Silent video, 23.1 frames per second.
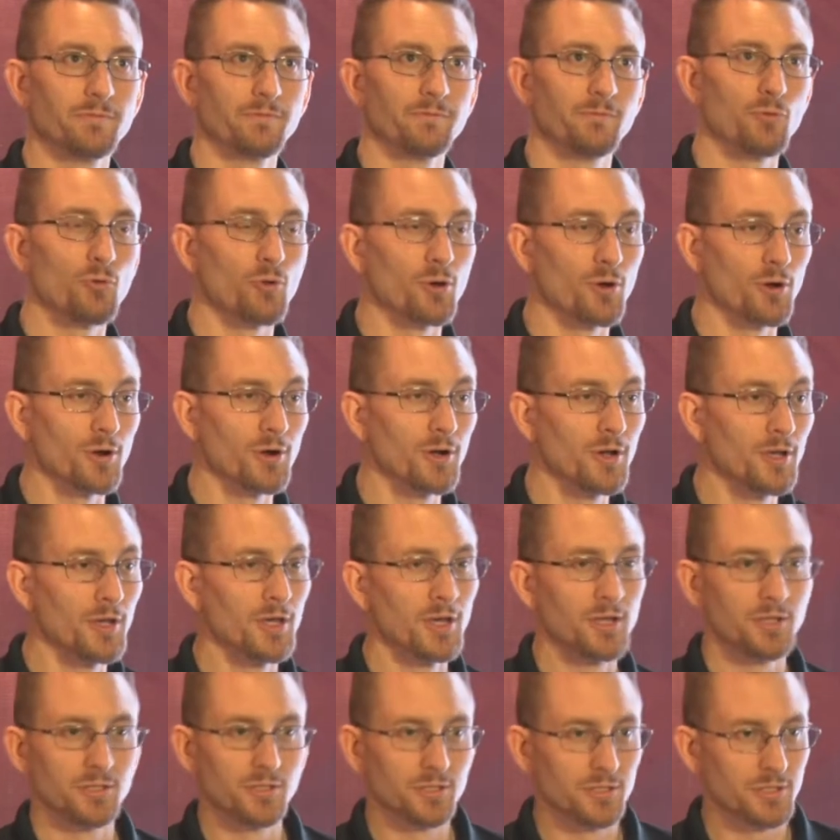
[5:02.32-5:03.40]
4,
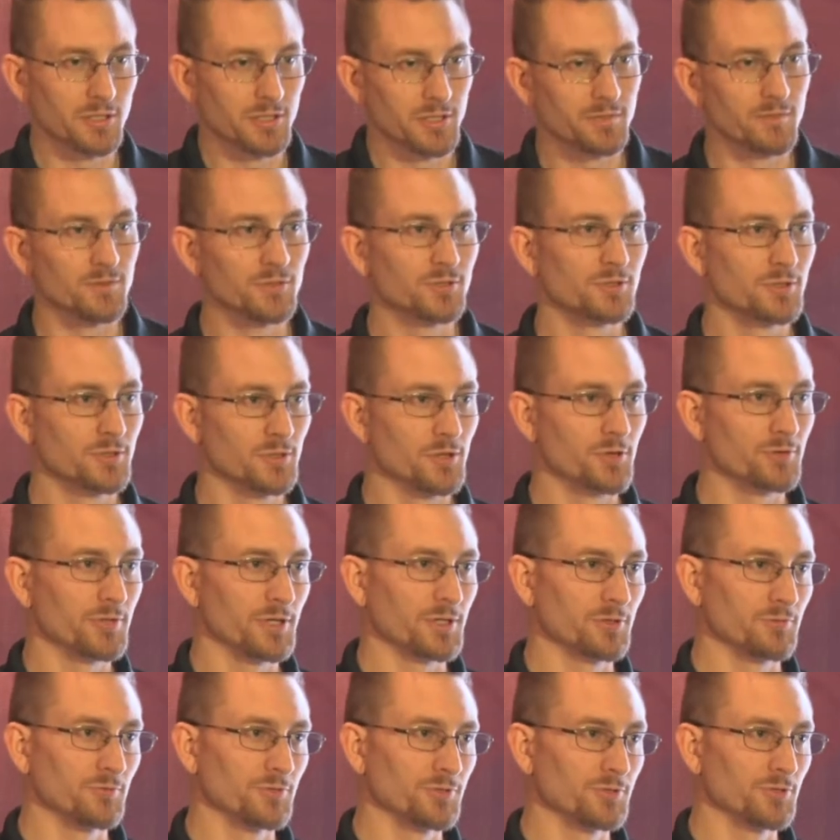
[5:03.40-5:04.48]
does it give us the
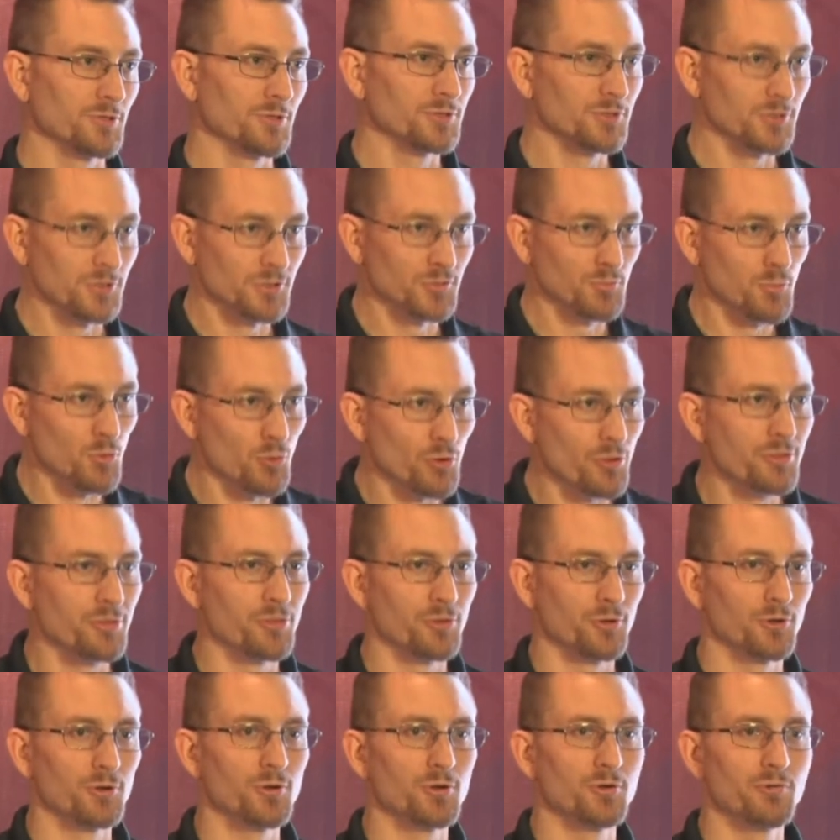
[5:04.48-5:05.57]
correct results? It's more
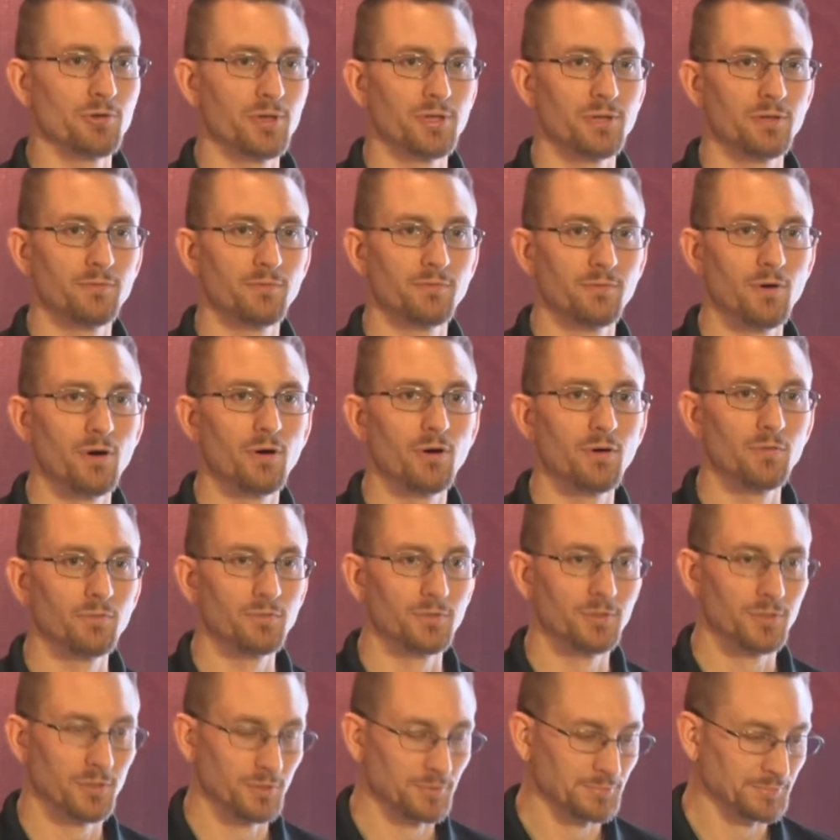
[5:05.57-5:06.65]
thorough and involved.